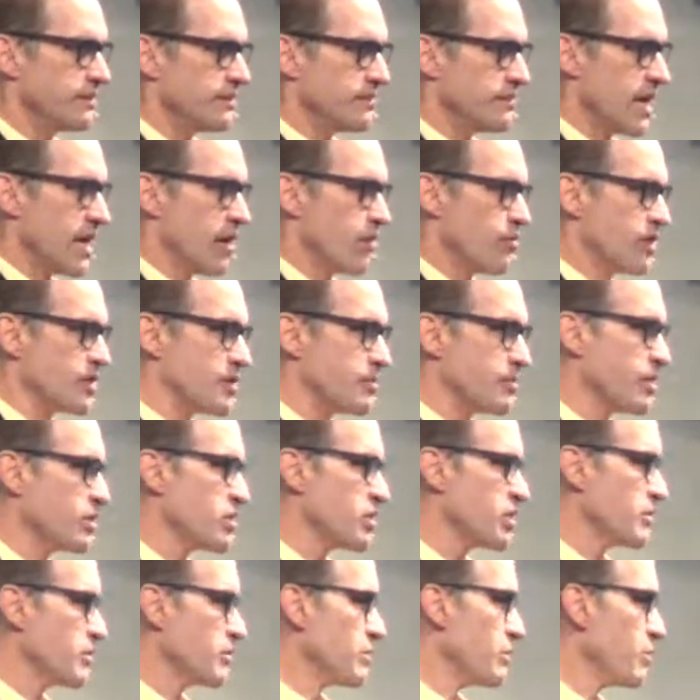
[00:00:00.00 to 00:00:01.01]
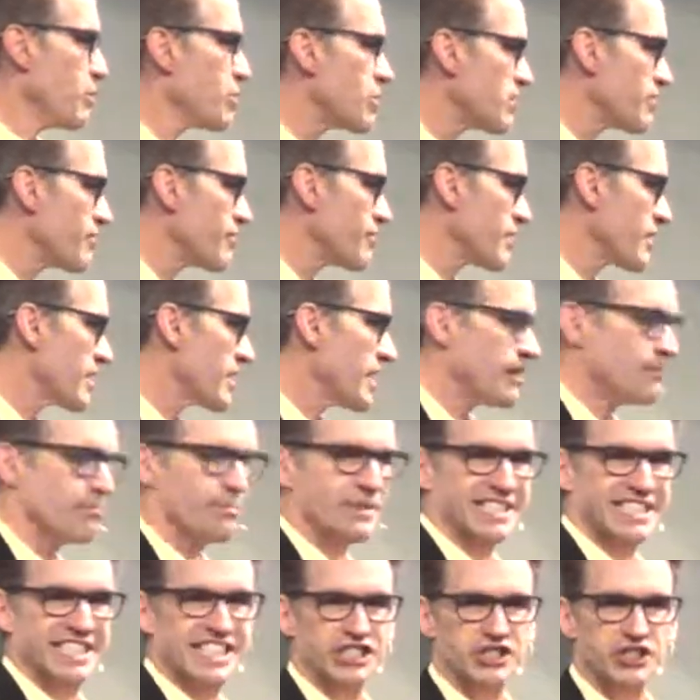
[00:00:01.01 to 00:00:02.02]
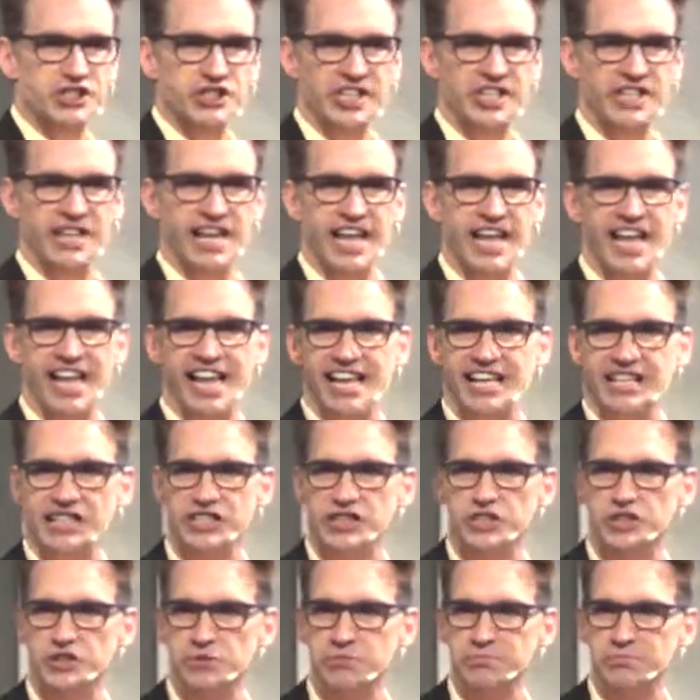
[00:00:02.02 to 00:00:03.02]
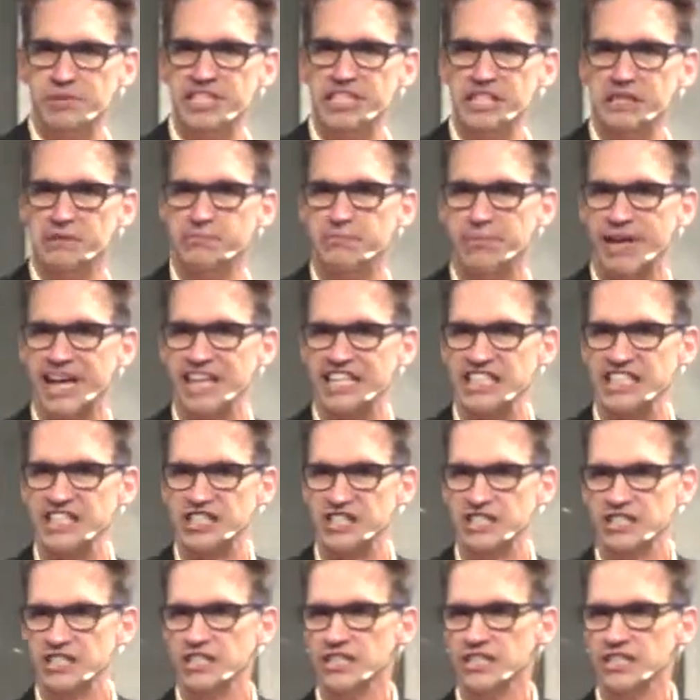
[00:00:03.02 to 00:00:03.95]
How we're supposed to look for competition and to be the best,